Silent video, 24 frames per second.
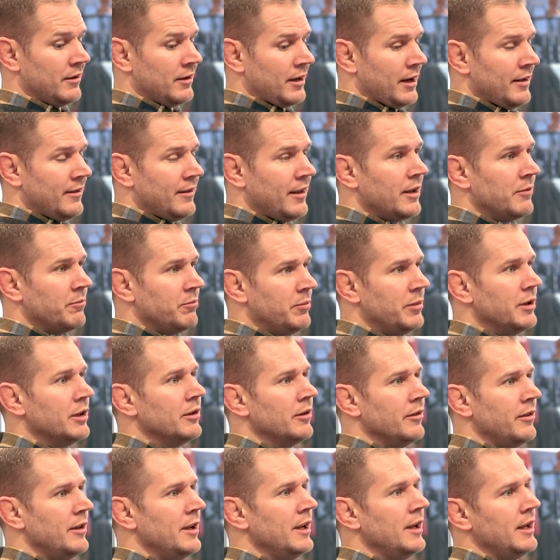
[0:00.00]
I'd say,
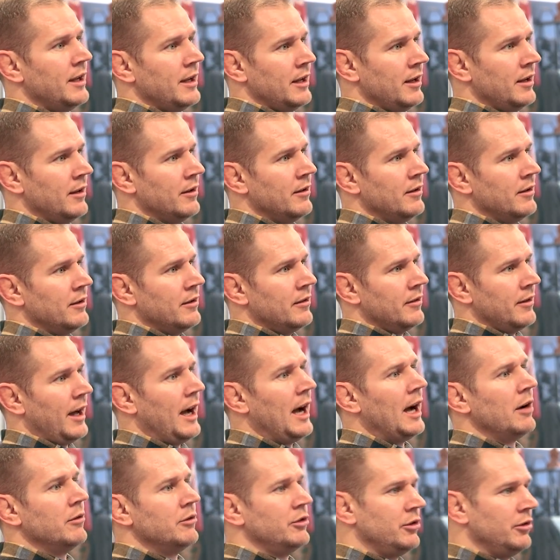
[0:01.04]
build the
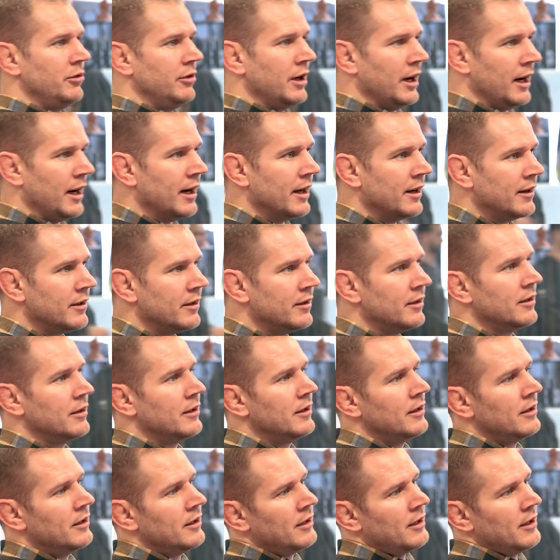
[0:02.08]
how-to guide.
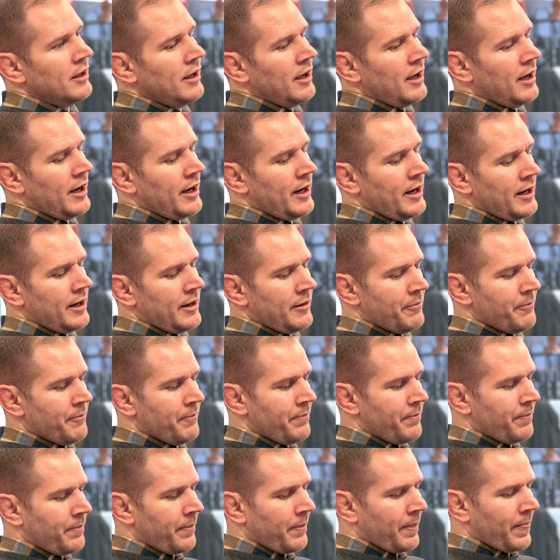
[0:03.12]
Yeah.
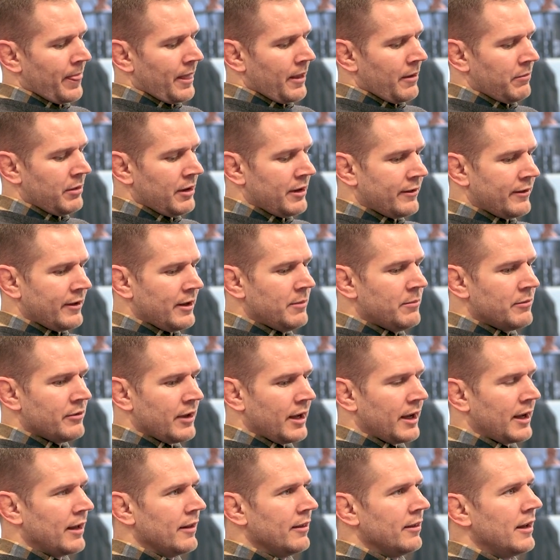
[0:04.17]
But it seems
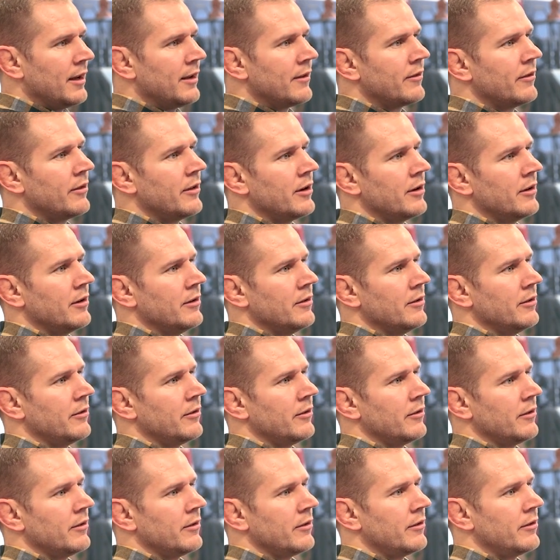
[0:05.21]
like unless
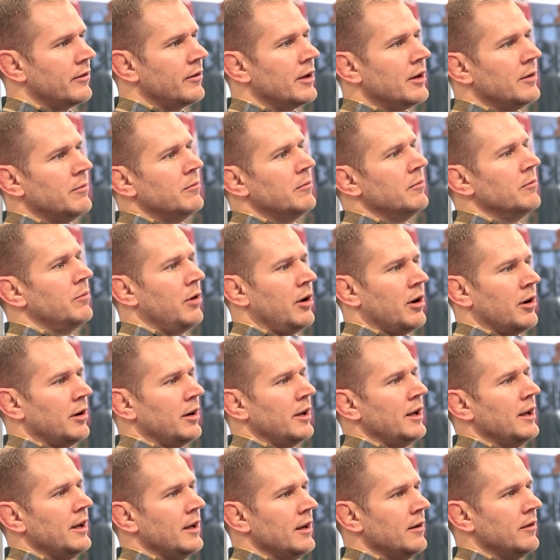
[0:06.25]
there's some
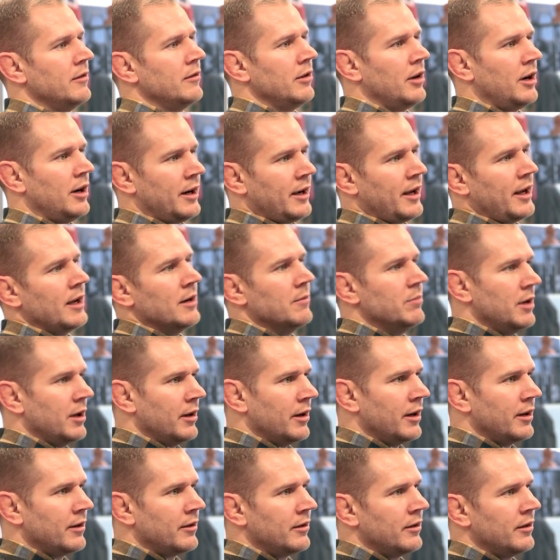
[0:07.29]
party talking about
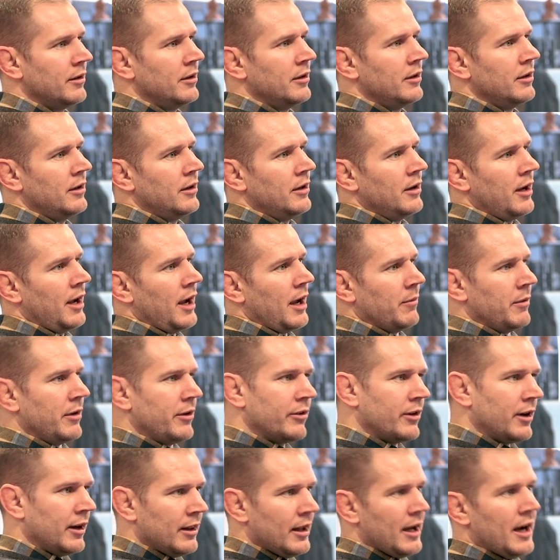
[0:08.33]
it, and we
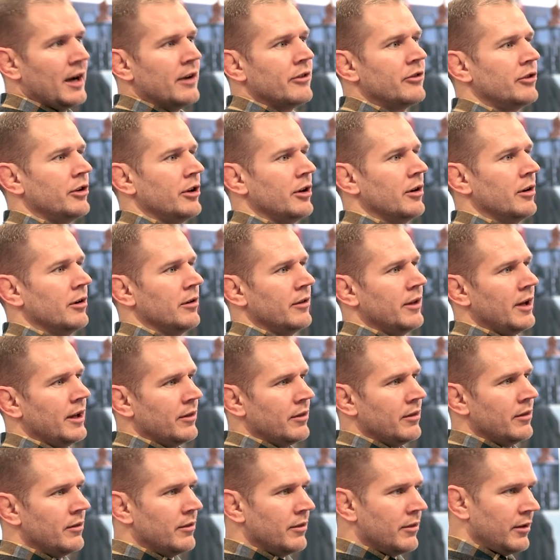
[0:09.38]
saw last year
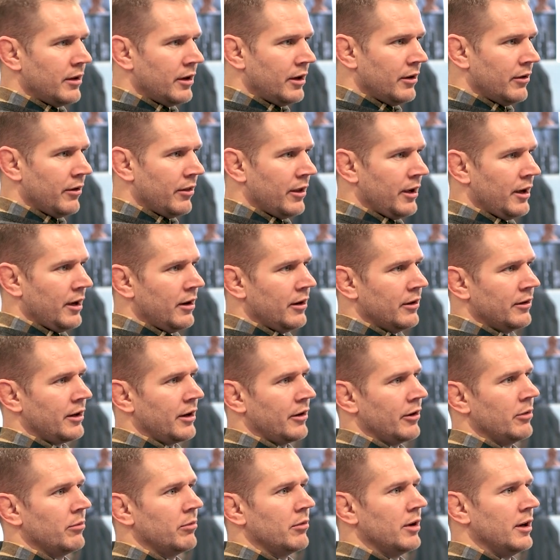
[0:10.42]
that the
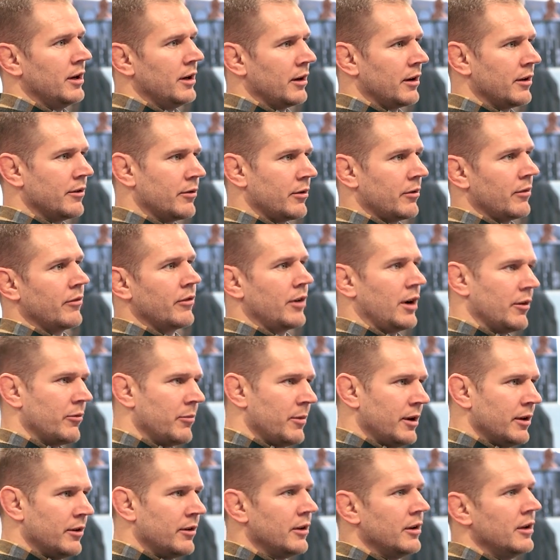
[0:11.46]
Ontario Conservative
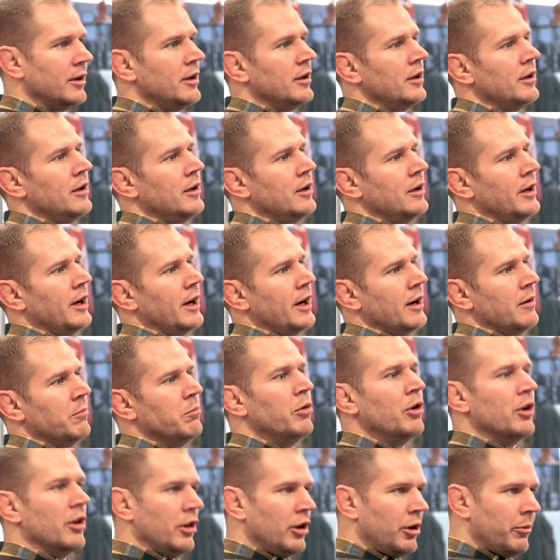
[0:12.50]
government
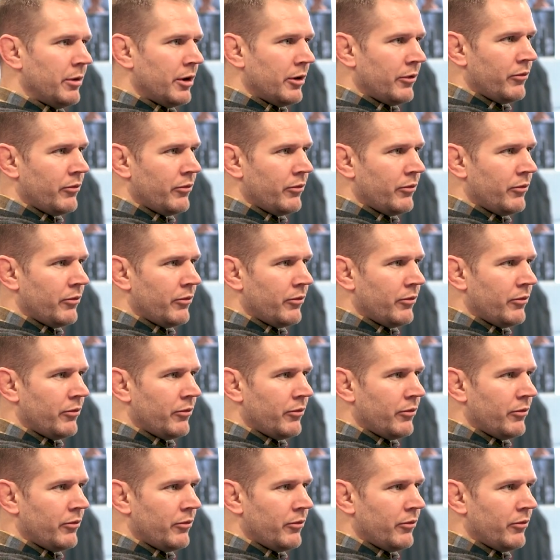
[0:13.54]
put a little bit